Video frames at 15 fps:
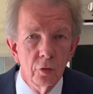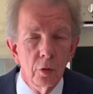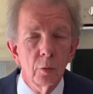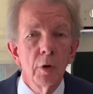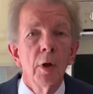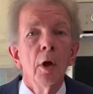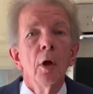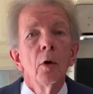So
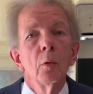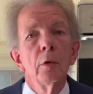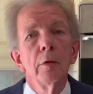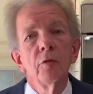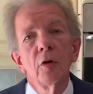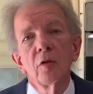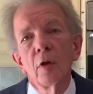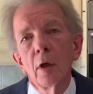we've
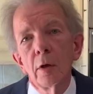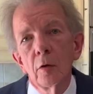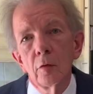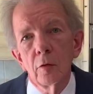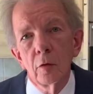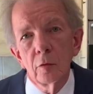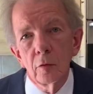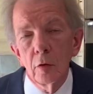decided
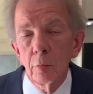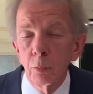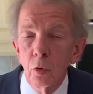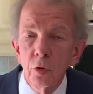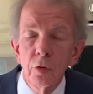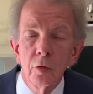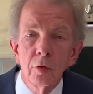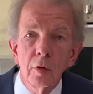there's no
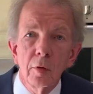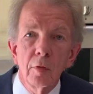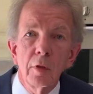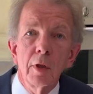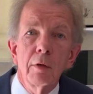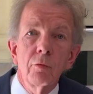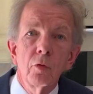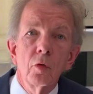point,
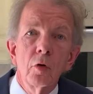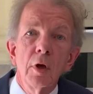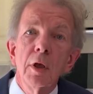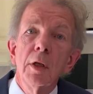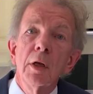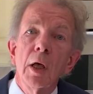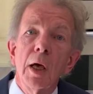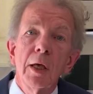therefore,
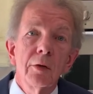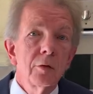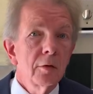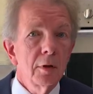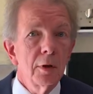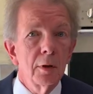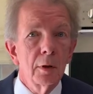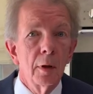in
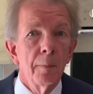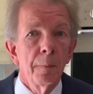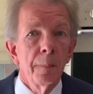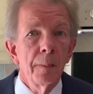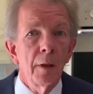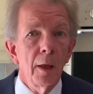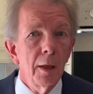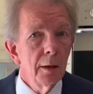asking
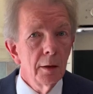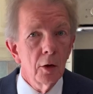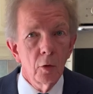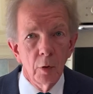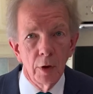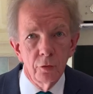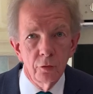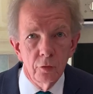any
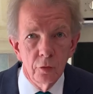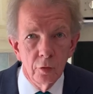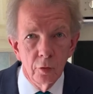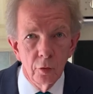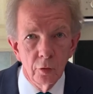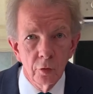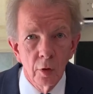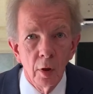
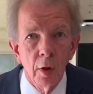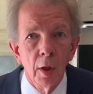questions